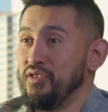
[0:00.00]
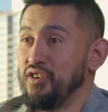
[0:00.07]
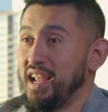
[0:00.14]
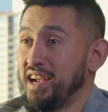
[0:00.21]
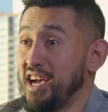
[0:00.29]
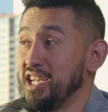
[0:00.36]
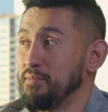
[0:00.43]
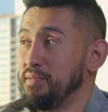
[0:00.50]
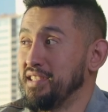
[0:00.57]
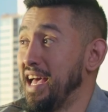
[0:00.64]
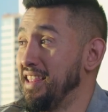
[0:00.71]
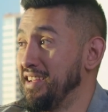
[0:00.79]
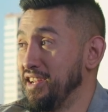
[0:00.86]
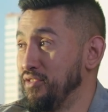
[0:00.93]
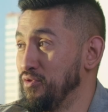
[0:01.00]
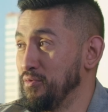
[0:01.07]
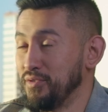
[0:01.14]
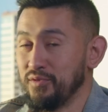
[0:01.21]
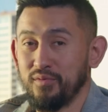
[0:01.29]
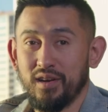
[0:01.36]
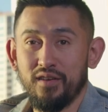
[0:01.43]
Or like hospitality
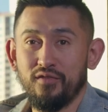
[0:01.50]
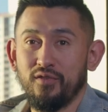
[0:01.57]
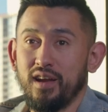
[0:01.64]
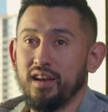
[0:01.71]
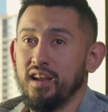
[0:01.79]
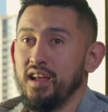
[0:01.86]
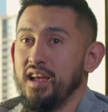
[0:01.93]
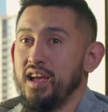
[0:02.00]
groups or whatever, right?